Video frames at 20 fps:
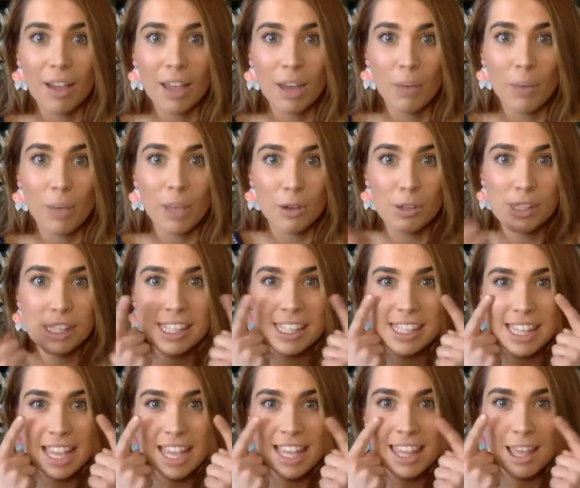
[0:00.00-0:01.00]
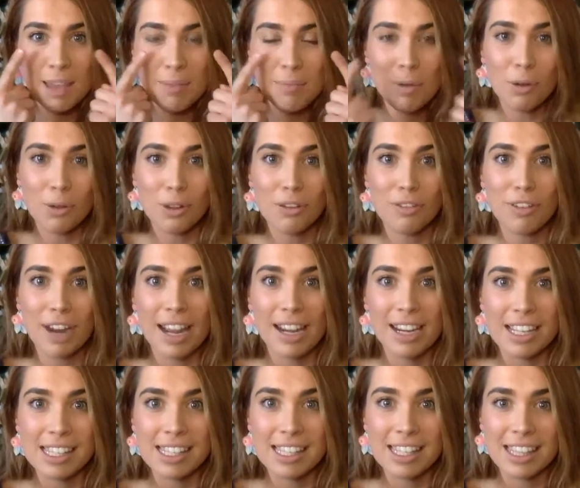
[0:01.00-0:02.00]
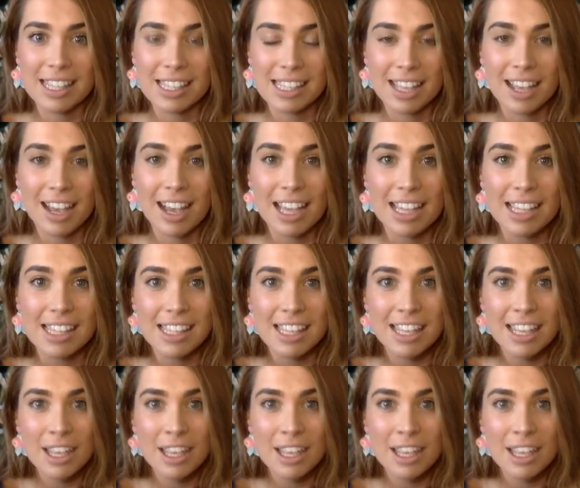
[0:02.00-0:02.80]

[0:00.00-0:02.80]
and we could see them all around us in the skies.